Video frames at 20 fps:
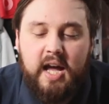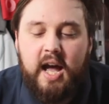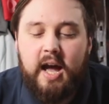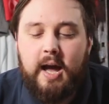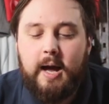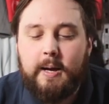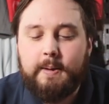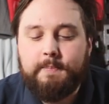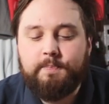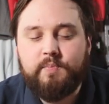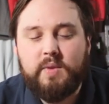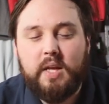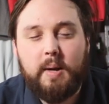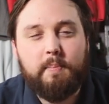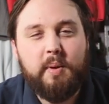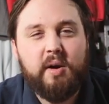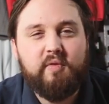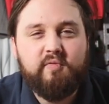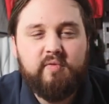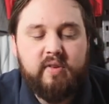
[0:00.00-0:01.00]

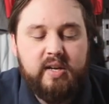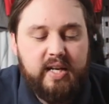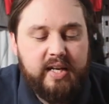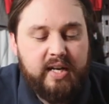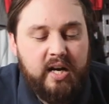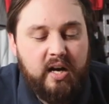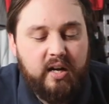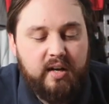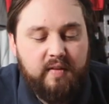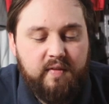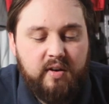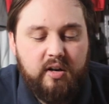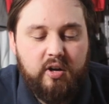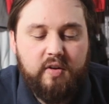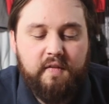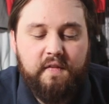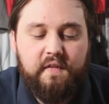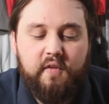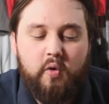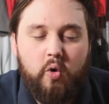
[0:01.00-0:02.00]
but really kind of
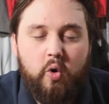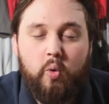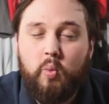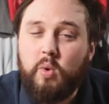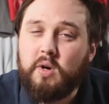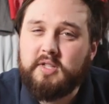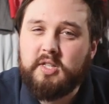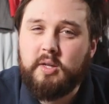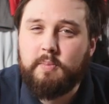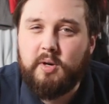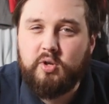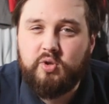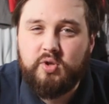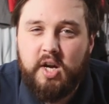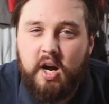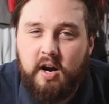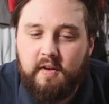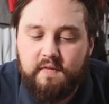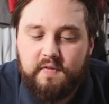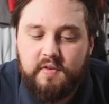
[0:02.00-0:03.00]
look for what's the most
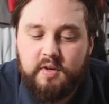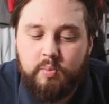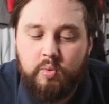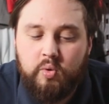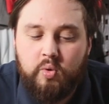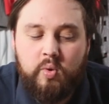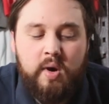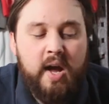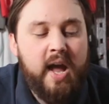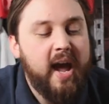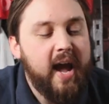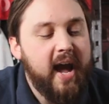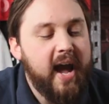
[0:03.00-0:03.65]
comfortable,